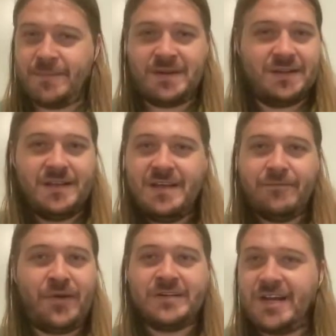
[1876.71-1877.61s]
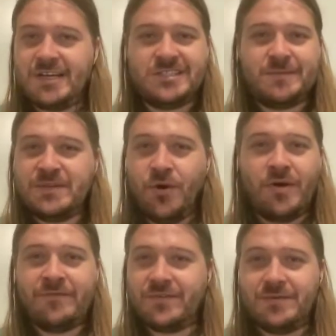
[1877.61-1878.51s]
I mean, franchise has been
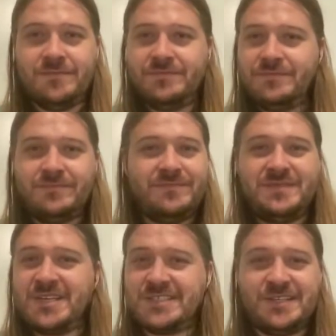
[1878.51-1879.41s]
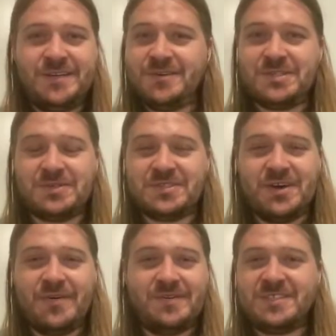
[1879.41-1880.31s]
going for 60 years or
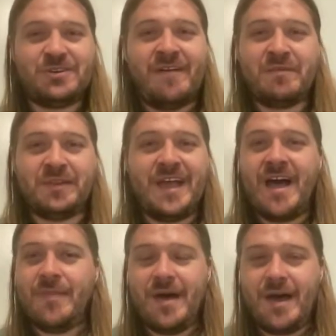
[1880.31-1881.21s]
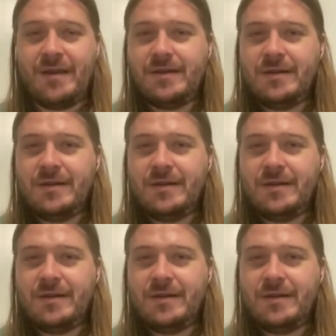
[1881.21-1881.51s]
so and still haven't really had that.